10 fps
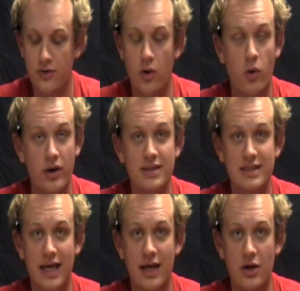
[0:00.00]
Oregon
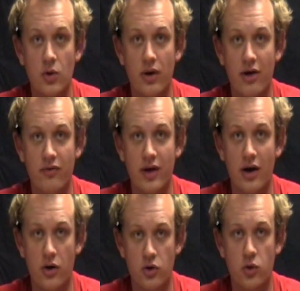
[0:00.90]
State and
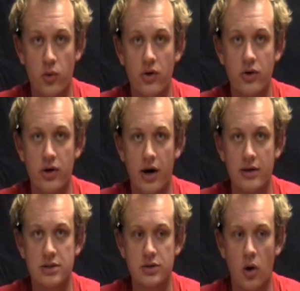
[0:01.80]
UNLV under 300
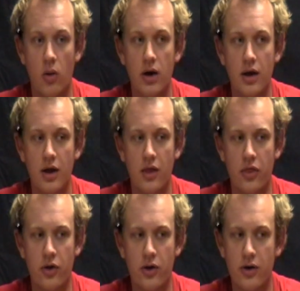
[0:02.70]
yards. So
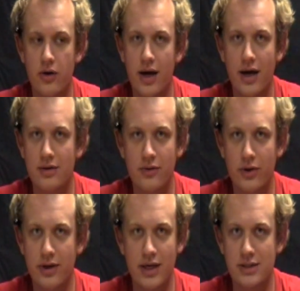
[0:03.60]
they're not
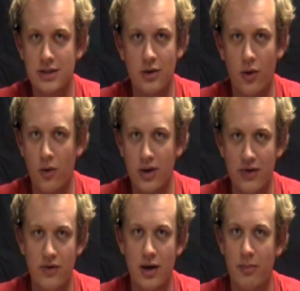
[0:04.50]
really into the whole
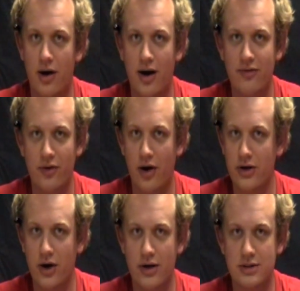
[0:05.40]
giving up off
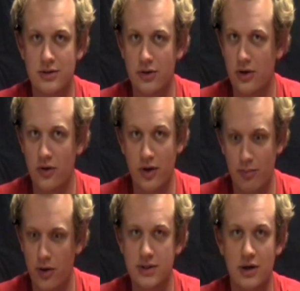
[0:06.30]
yards to, the
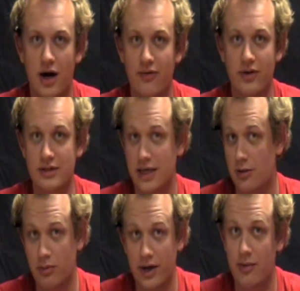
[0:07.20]
opposing offense. I
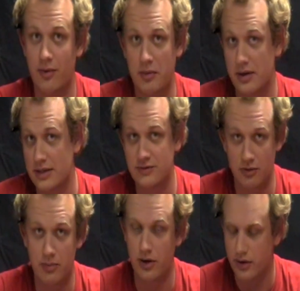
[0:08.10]
don't blame them. I mean, it's
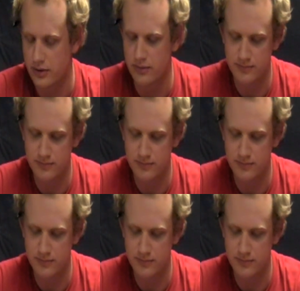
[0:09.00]
football.